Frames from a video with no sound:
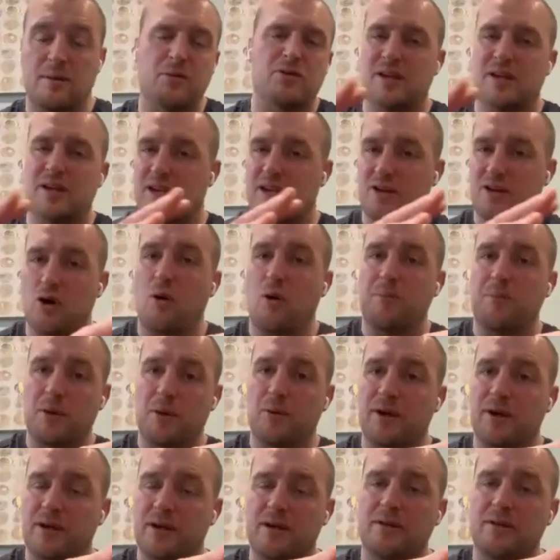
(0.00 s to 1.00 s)
I'm not saying
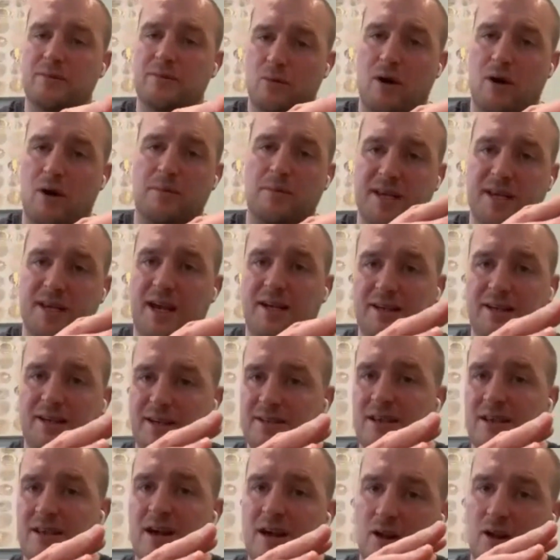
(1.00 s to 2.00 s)
copy Wigan. What I'm saying
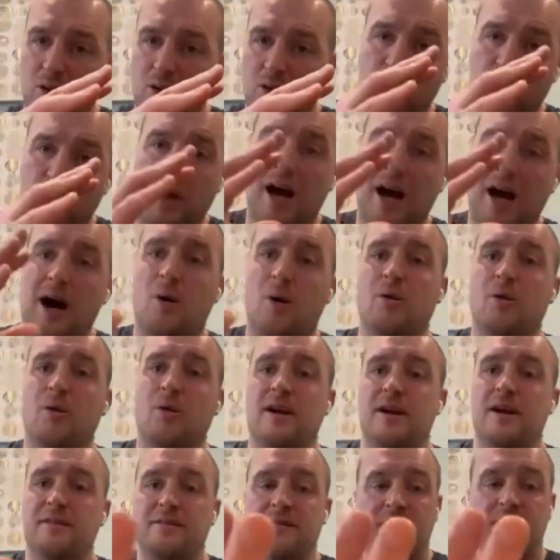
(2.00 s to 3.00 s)
is look at how
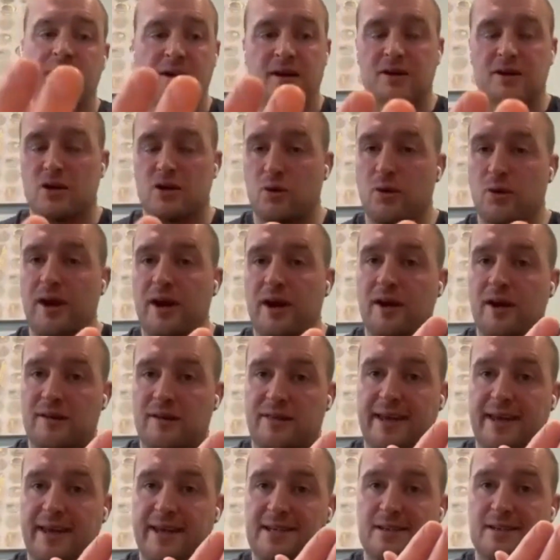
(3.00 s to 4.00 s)
they've
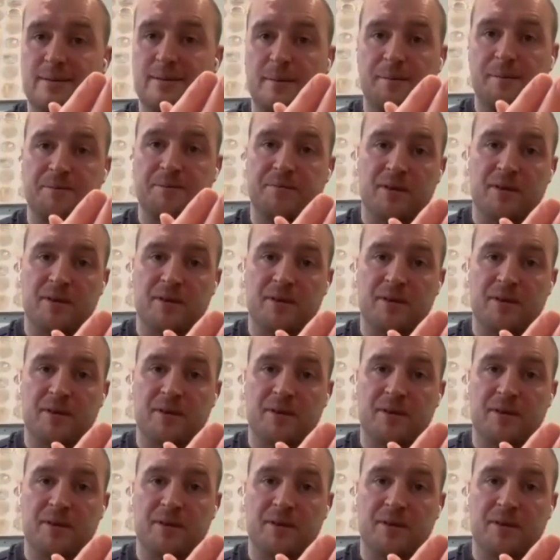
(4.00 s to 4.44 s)
created this